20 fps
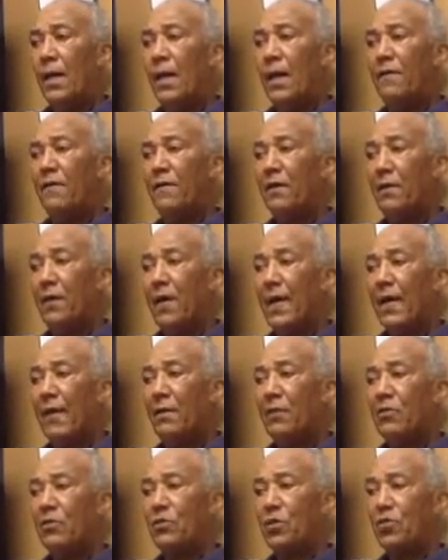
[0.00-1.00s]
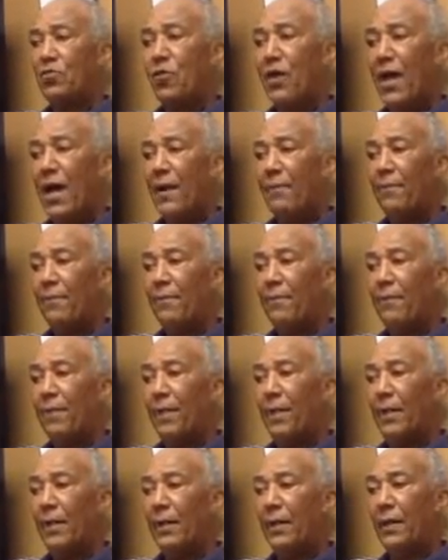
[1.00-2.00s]
I felt like it was a trap
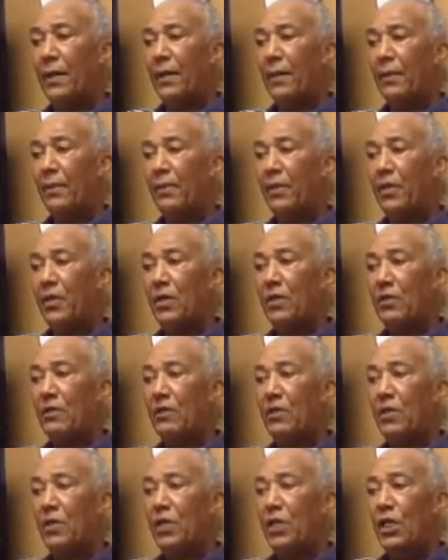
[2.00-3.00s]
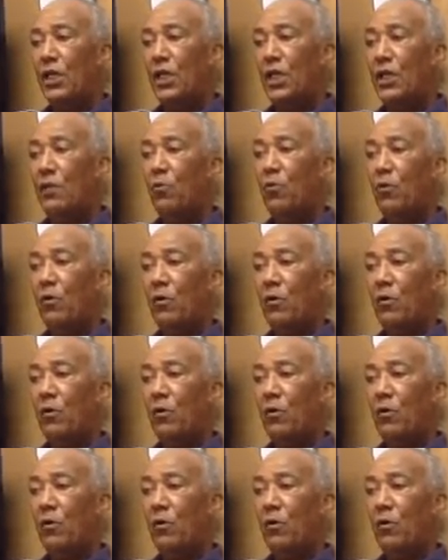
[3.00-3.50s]
because he